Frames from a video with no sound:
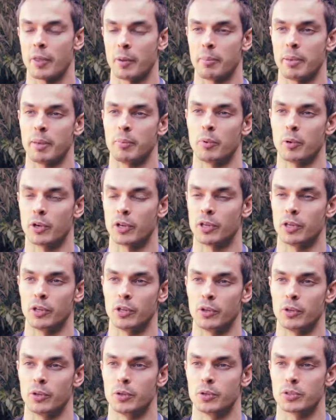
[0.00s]
that people can
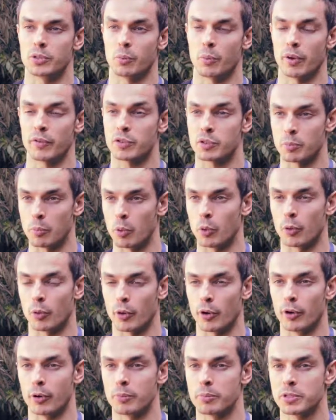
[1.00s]
use with small
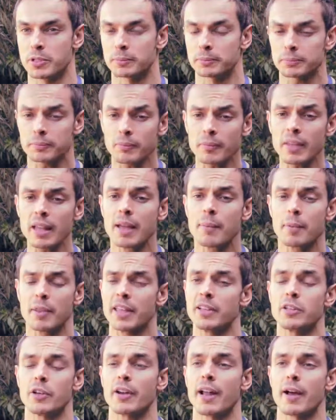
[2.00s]
groups, but
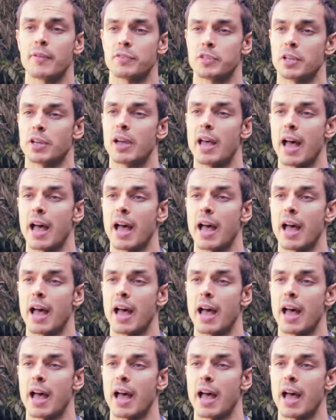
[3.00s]
they don't have to